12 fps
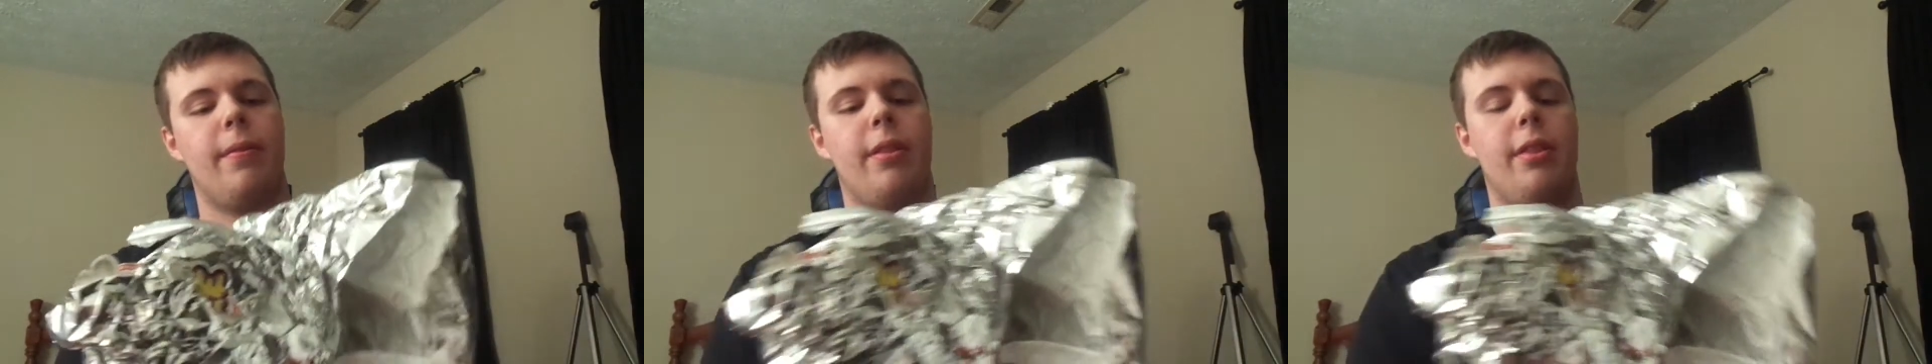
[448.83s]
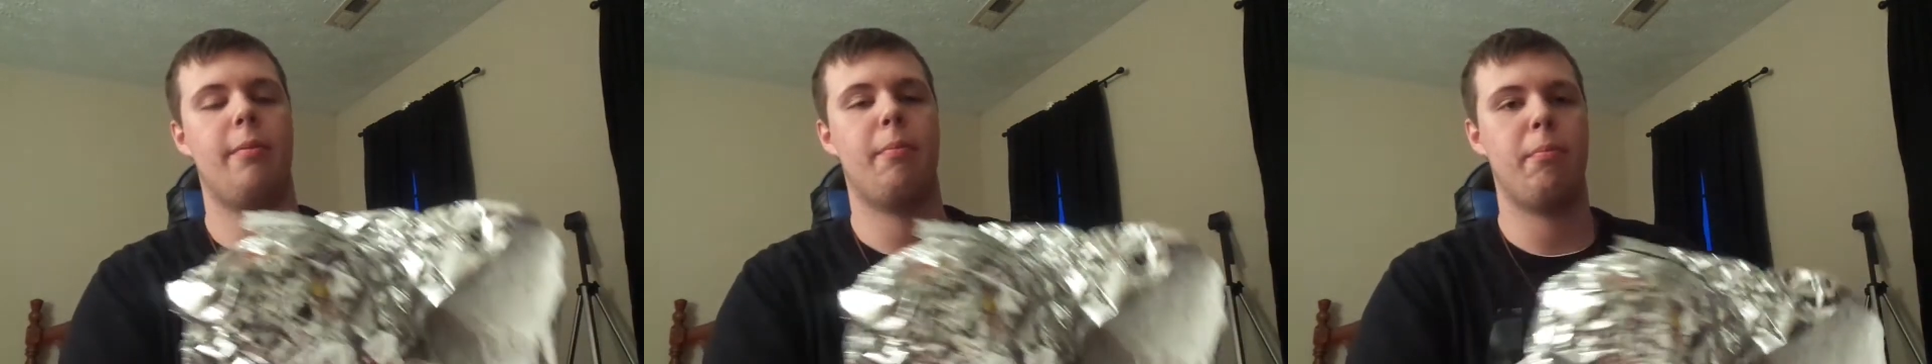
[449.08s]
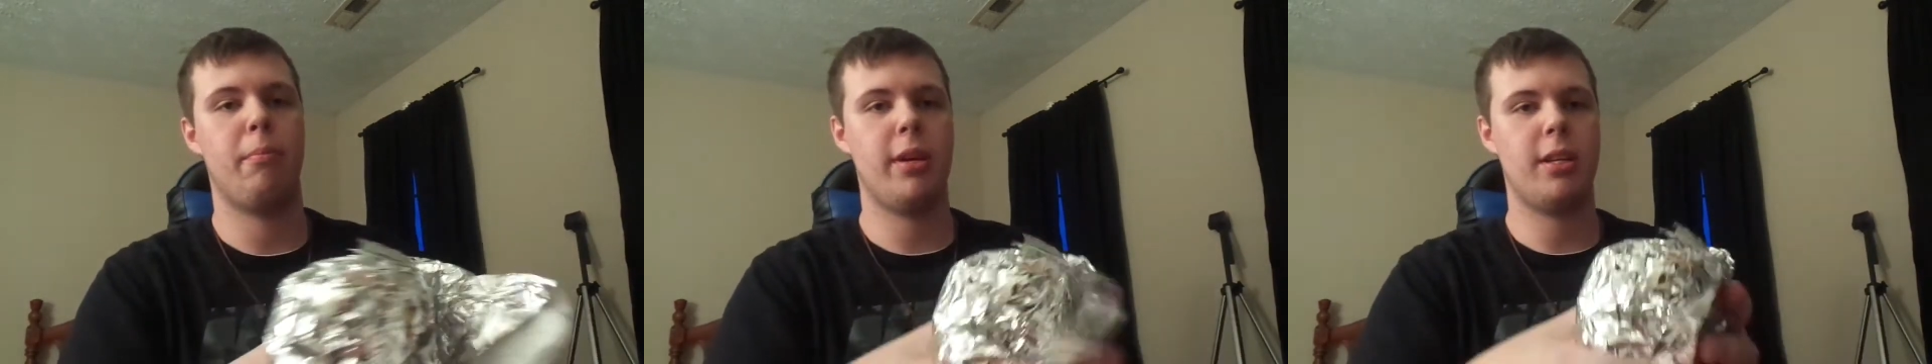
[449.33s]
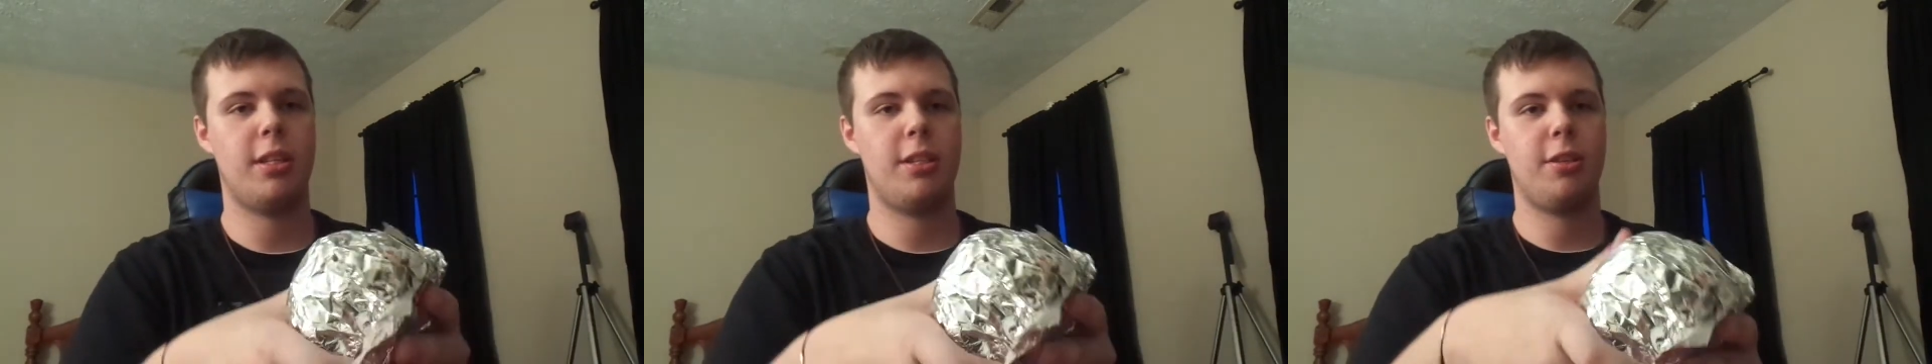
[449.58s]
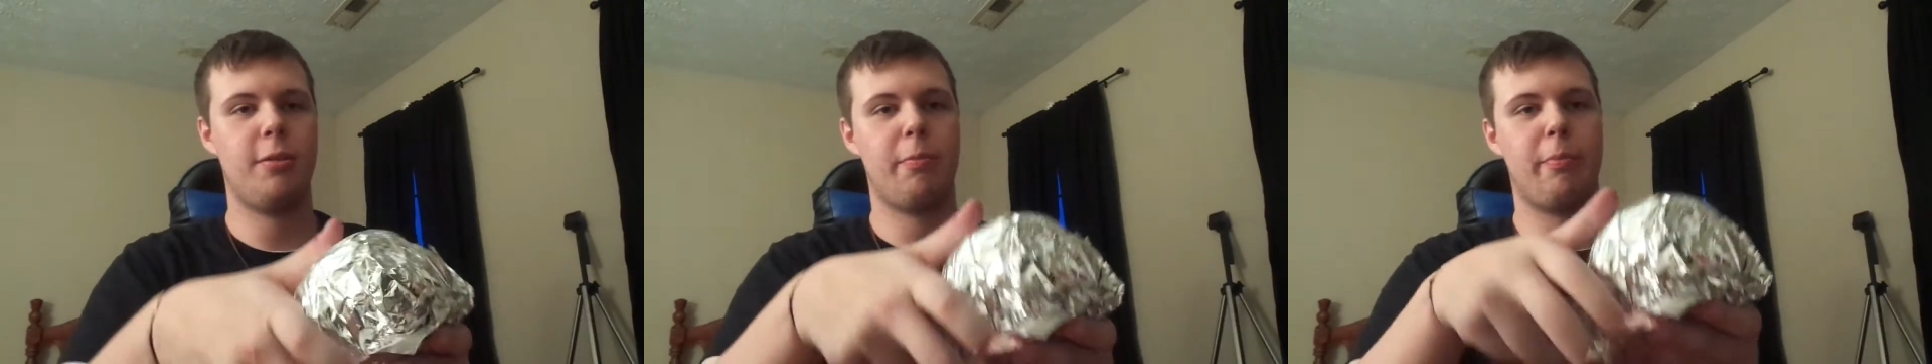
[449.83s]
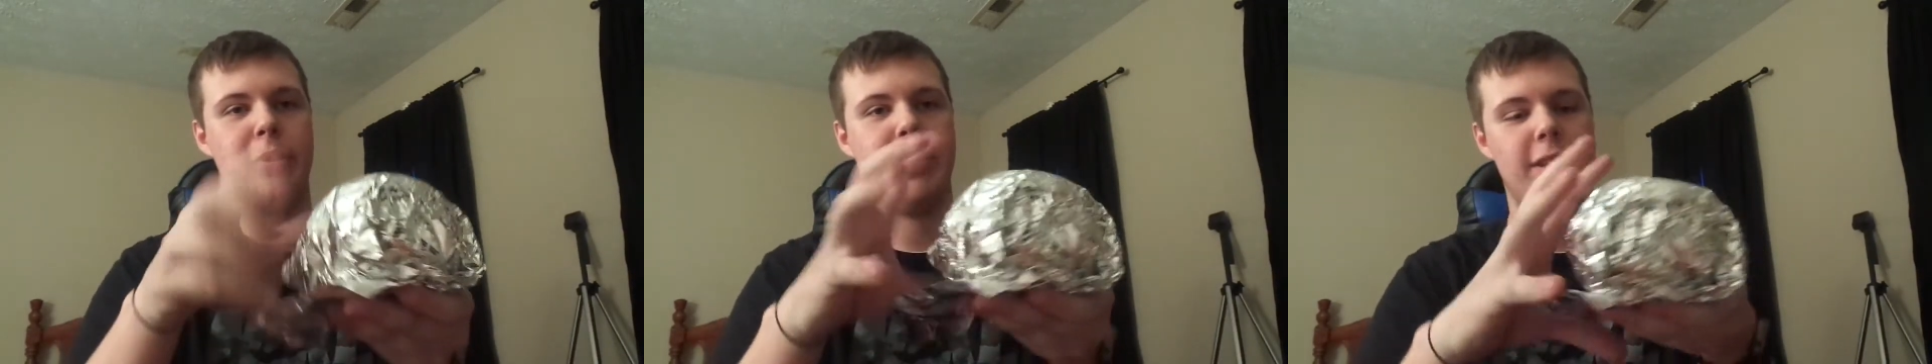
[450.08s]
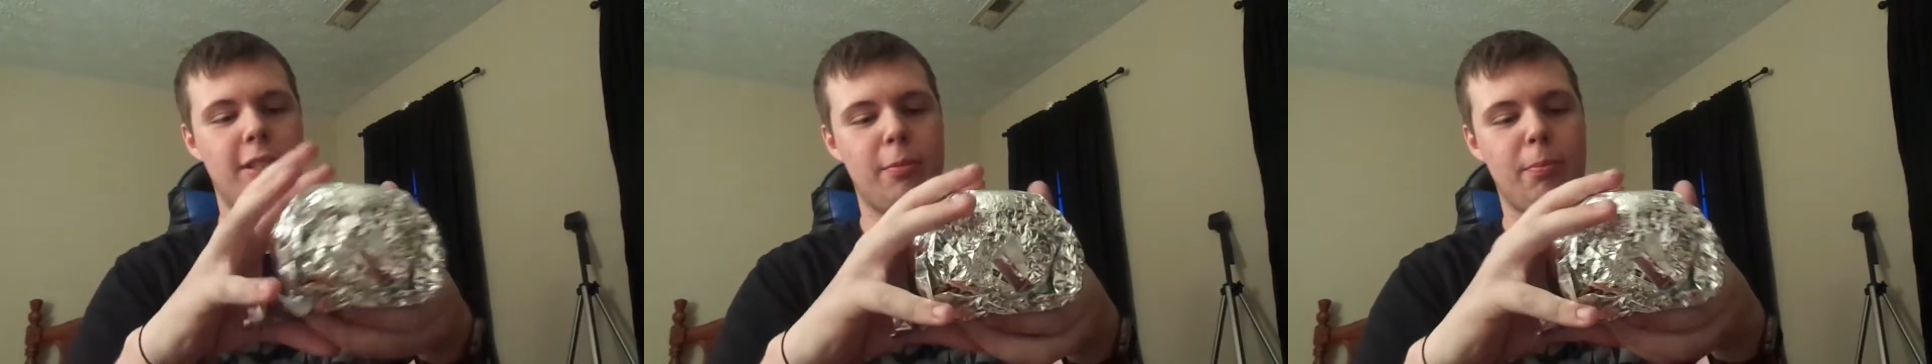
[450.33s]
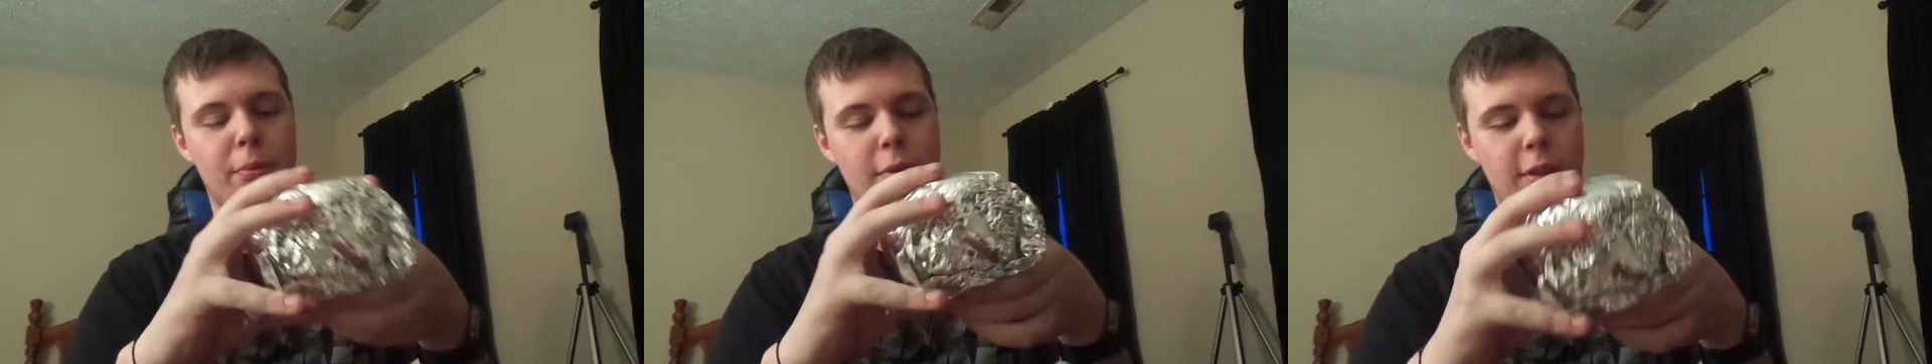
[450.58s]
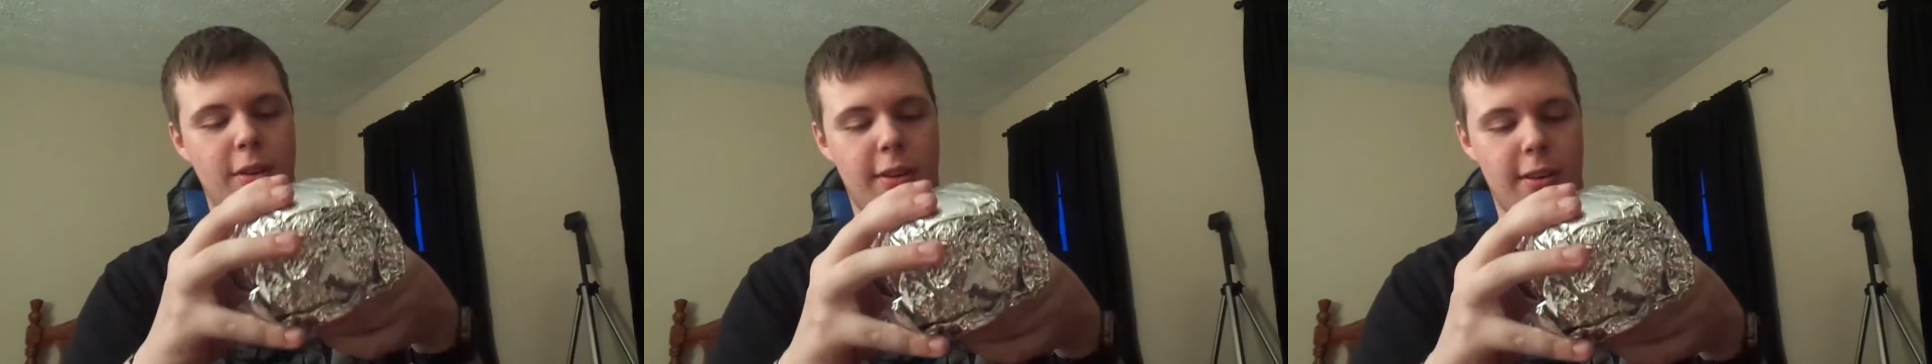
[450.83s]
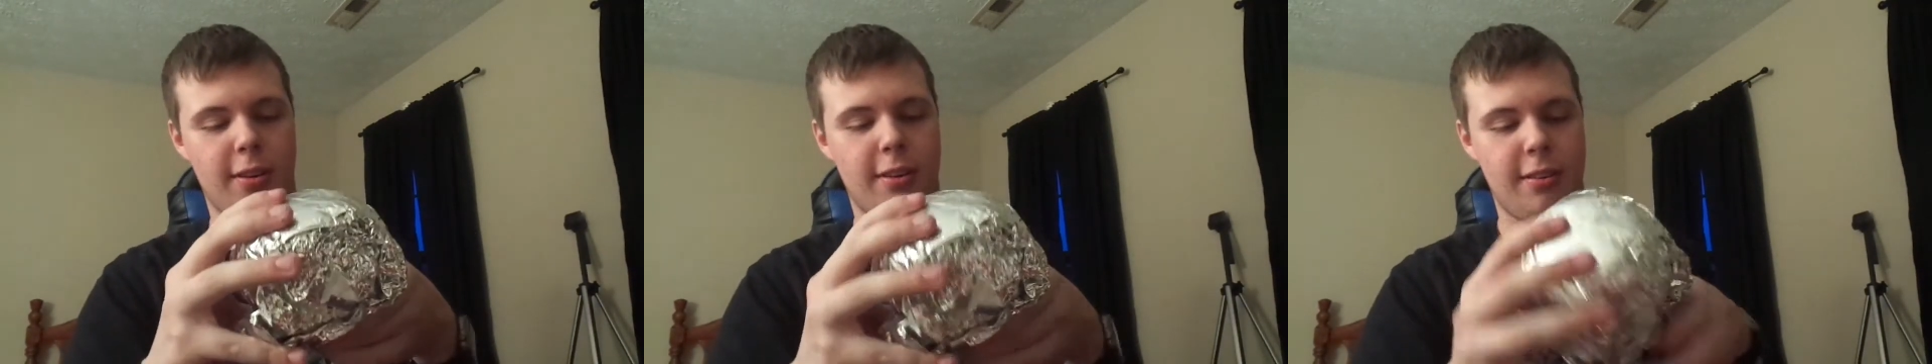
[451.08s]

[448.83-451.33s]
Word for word: The Mr. Beast Burger.